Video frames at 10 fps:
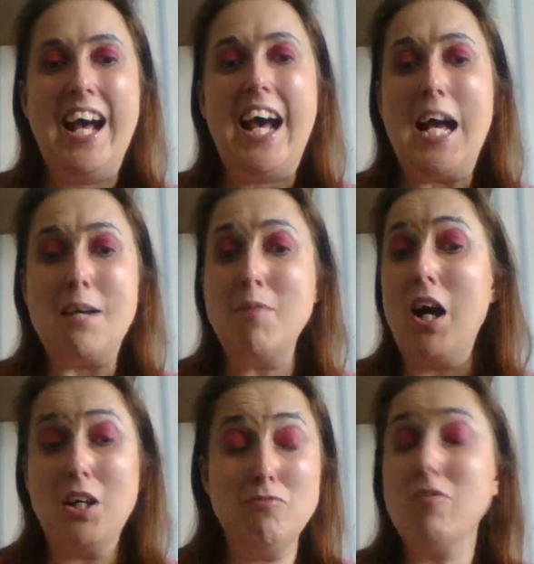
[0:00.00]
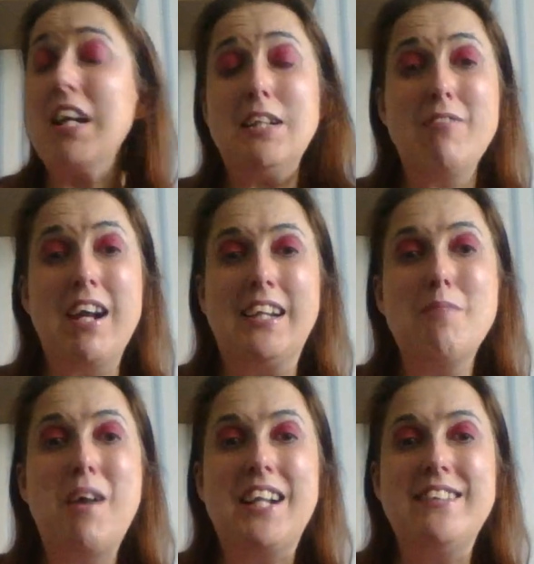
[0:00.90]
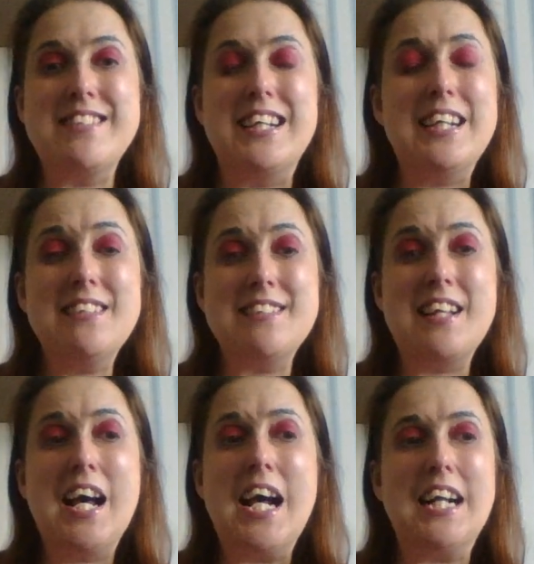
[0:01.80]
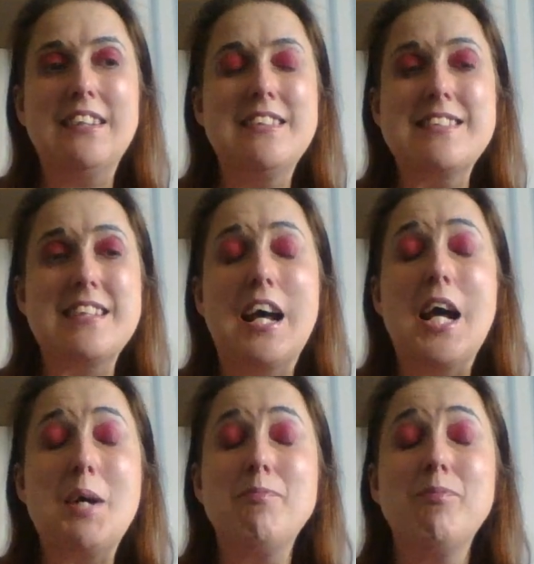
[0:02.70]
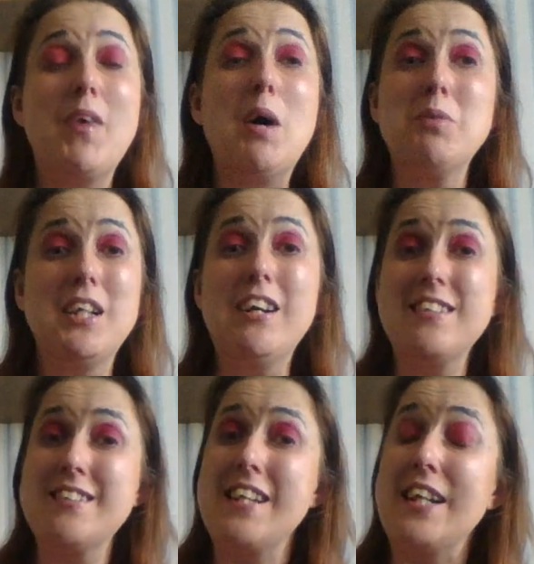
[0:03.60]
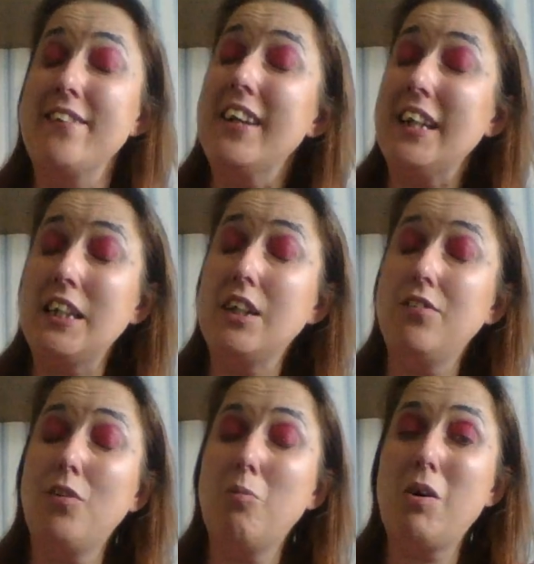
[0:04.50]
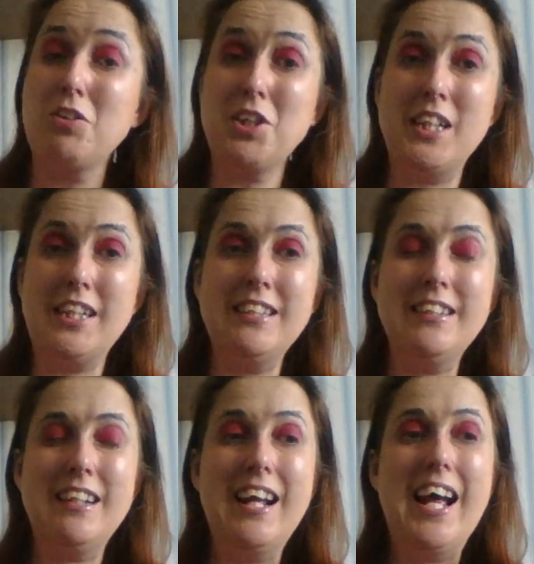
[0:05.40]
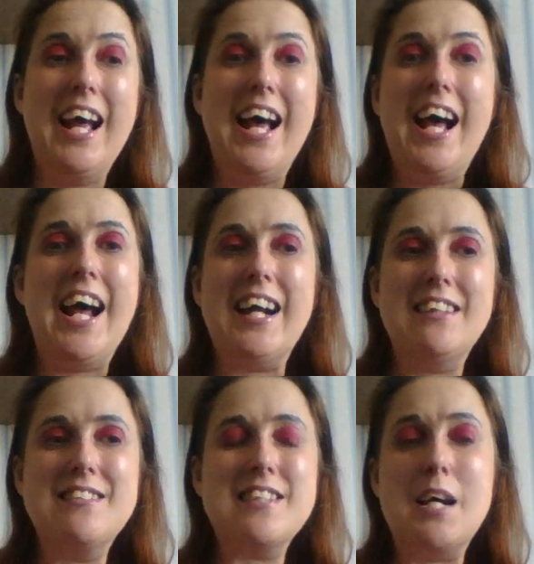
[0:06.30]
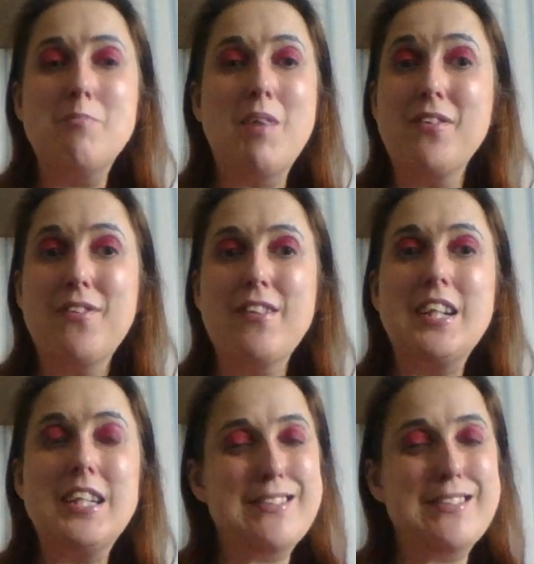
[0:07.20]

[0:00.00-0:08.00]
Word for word: Um, I really recommend it and um, I would like to say thank you for watching and um, I'll see you